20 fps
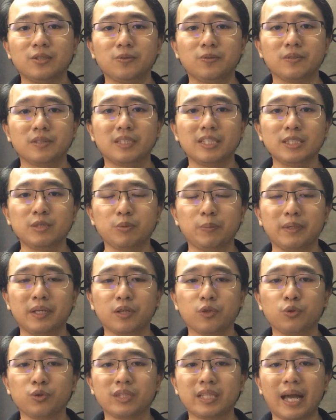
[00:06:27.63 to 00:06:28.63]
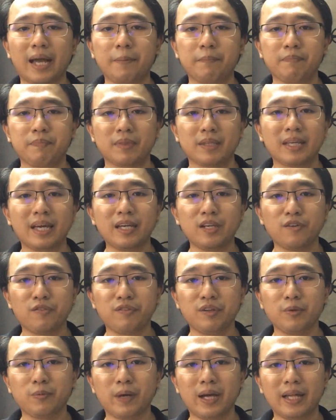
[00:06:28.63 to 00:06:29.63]
So this will be a good time. Get your
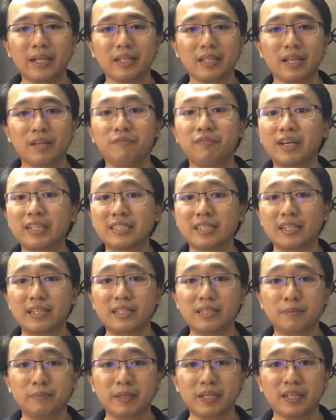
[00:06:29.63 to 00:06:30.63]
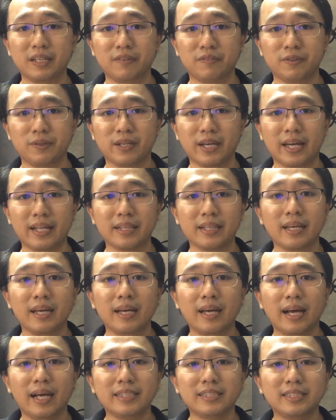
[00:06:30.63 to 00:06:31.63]
feet wet, invest a little bit if you can,
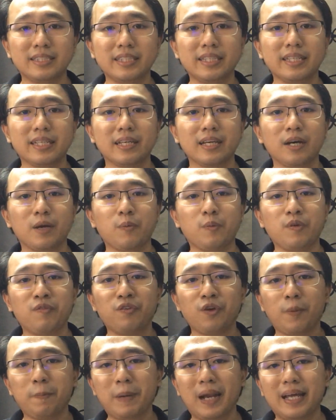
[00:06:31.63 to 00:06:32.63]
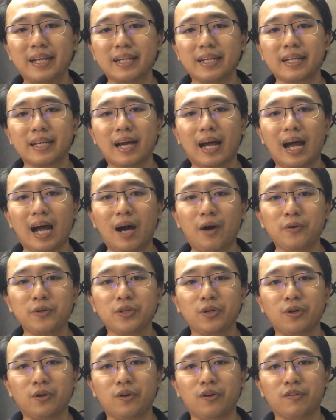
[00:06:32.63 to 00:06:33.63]
and see with your planning how
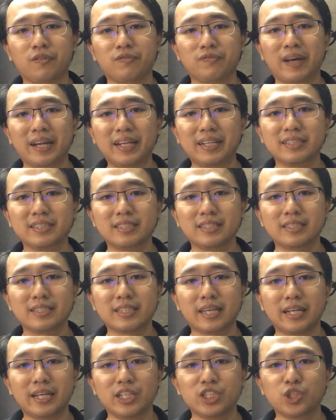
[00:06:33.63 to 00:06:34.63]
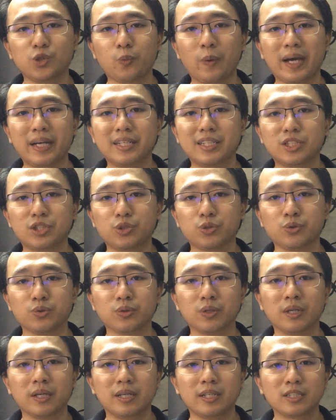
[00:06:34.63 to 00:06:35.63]
your finances can actually weather
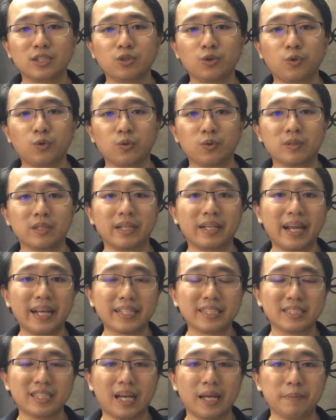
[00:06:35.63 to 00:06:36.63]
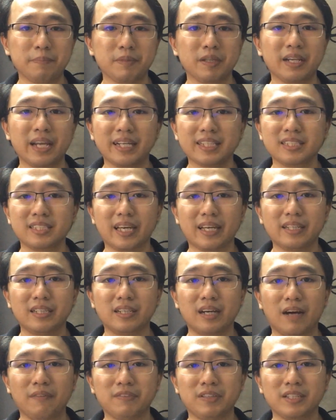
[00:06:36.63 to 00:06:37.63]
through. So the next time, the next
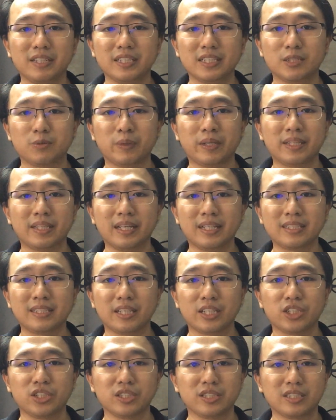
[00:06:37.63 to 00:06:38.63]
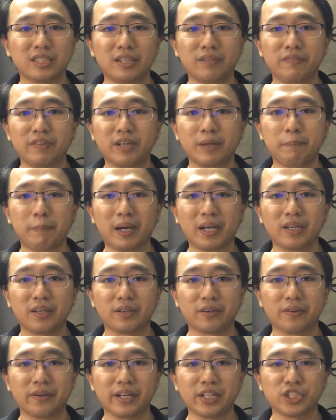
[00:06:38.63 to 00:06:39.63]
cycle after this, when there's actually a significant
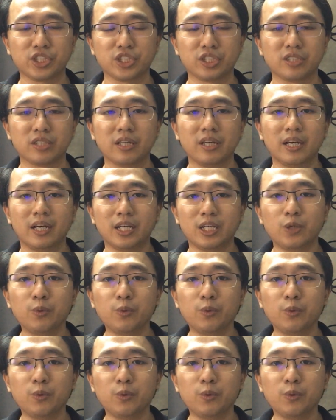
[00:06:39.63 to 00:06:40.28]
market correction,